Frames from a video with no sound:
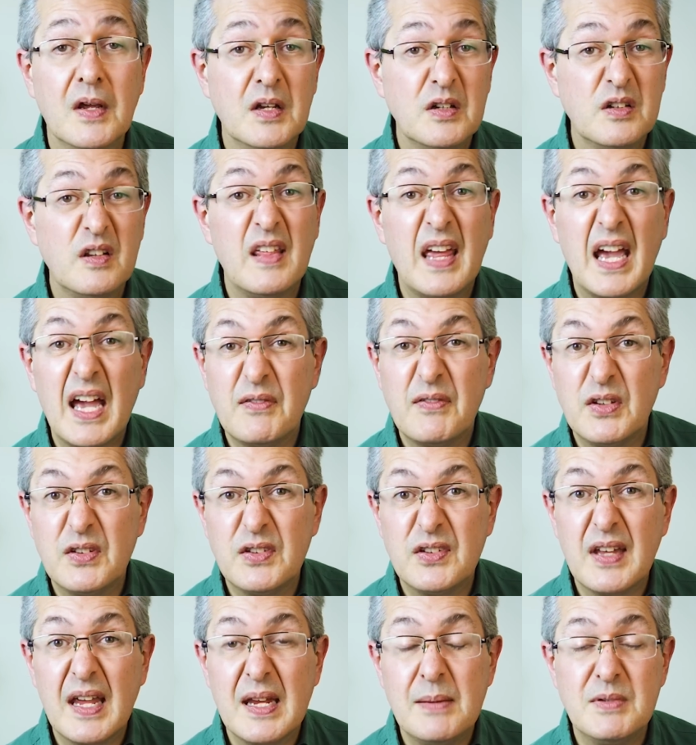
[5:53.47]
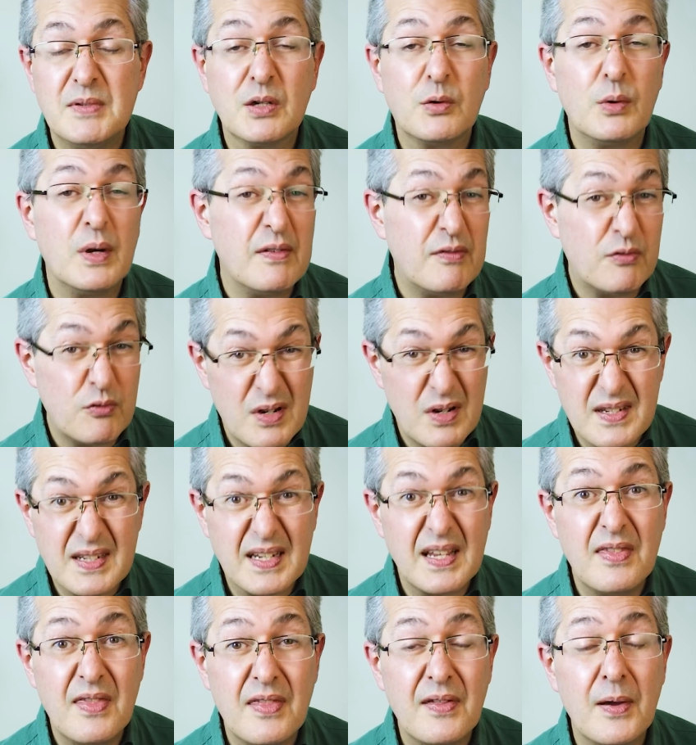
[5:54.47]
Do they have the same degree of
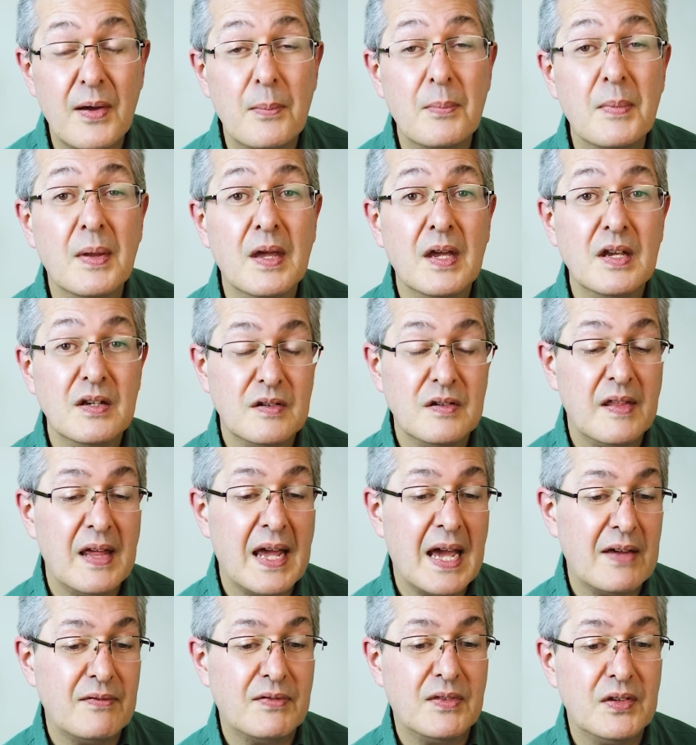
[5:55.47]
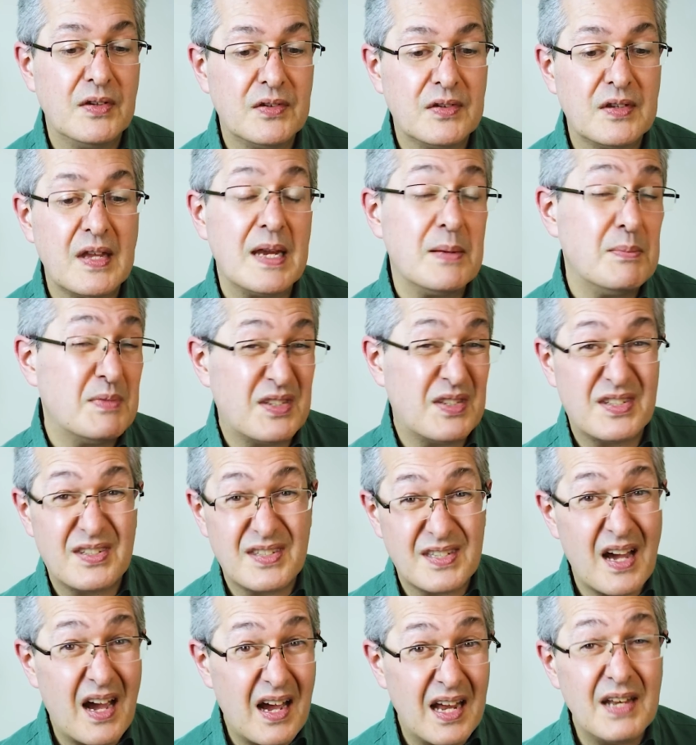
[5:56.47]
risk in them? Do they have the same
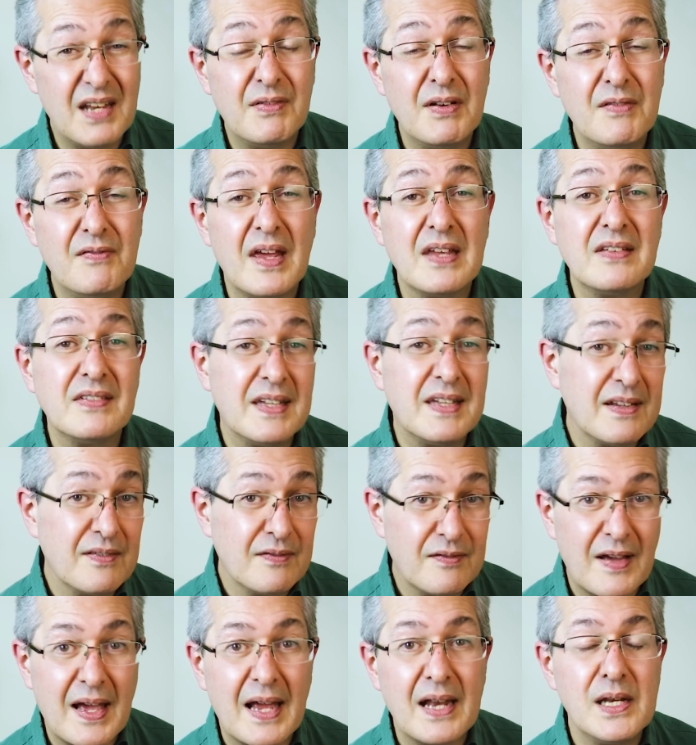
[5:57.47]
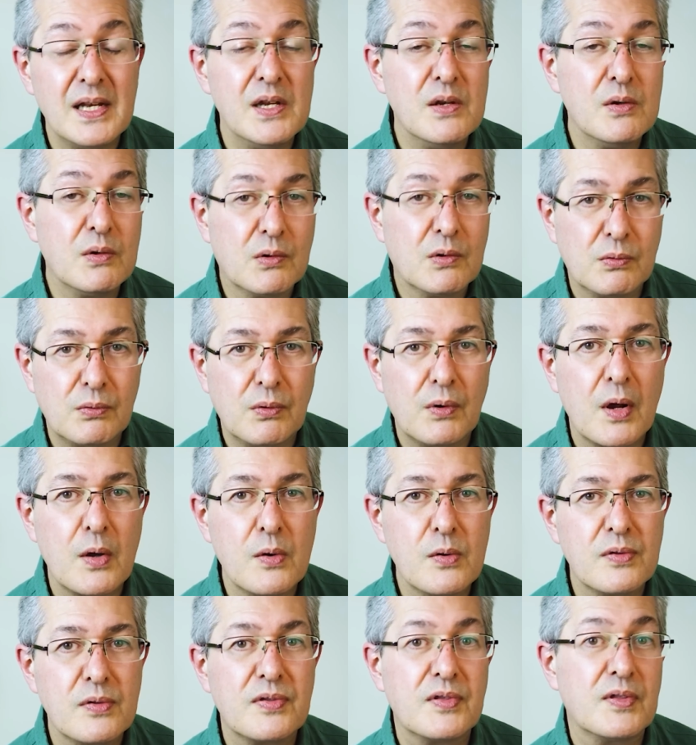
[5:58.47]
style of investing, value,
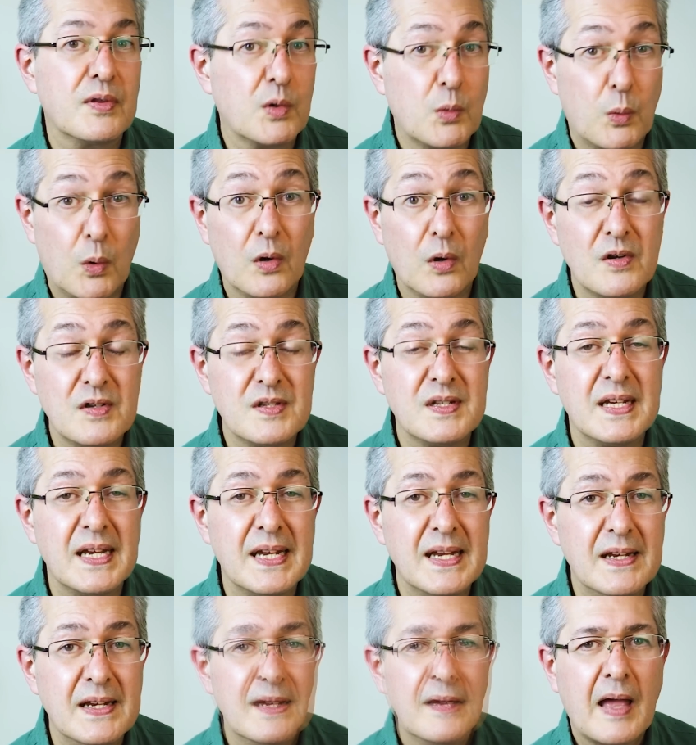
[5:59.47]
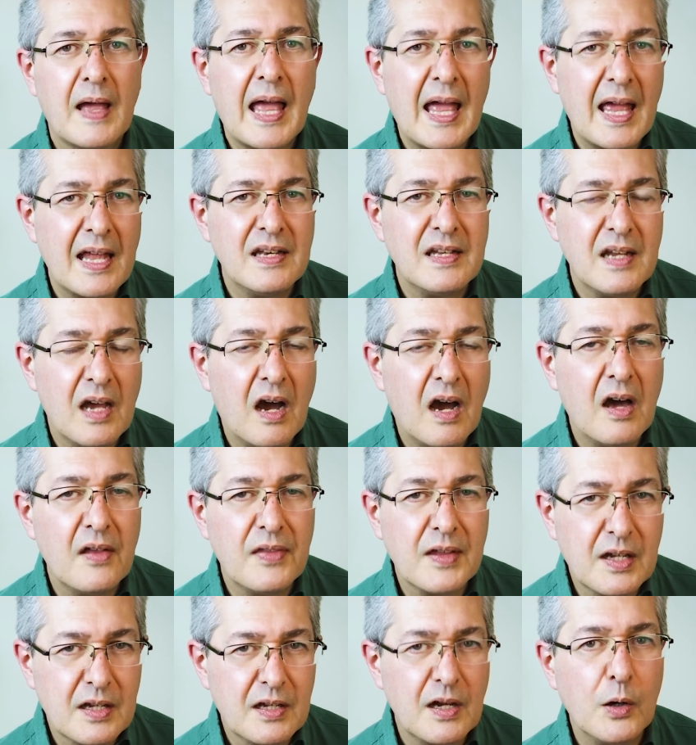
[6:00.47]
growth, quality? And are
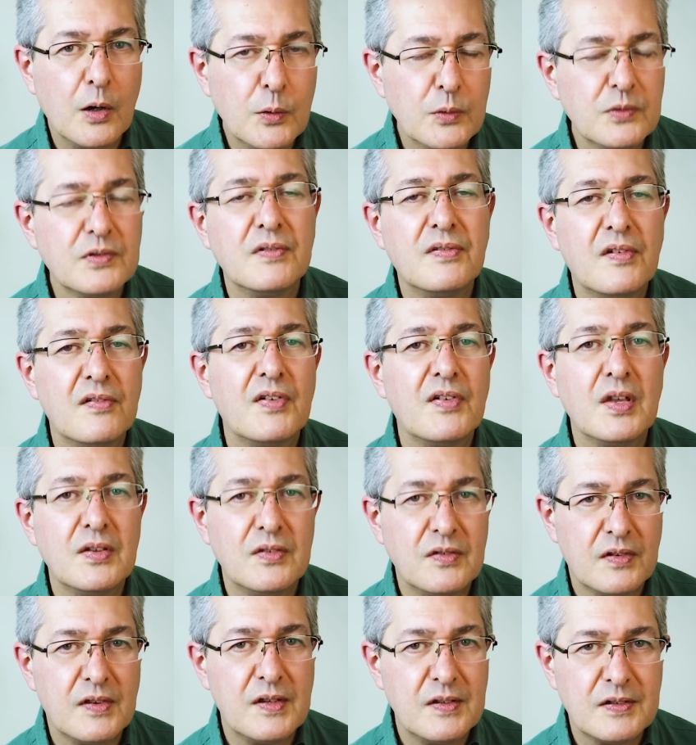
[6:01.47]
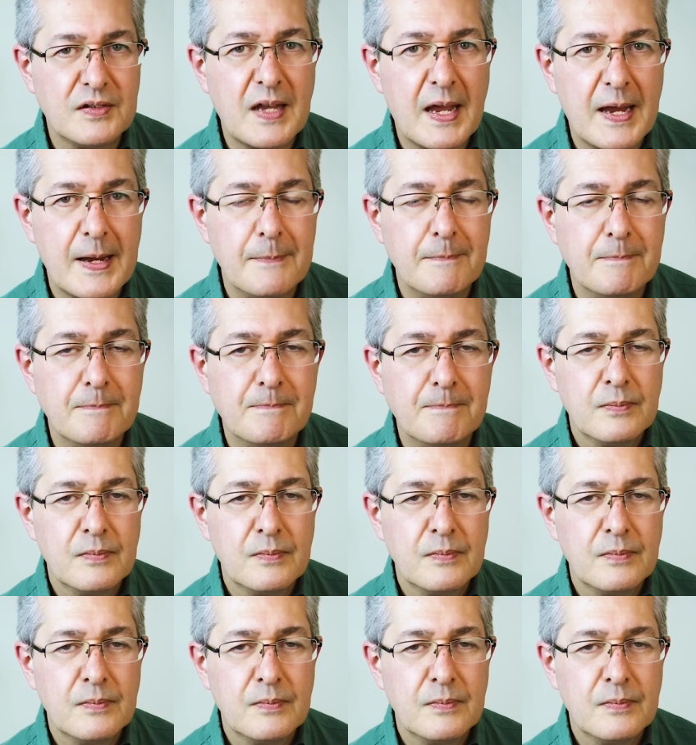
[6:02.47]
the goals of the funds the same?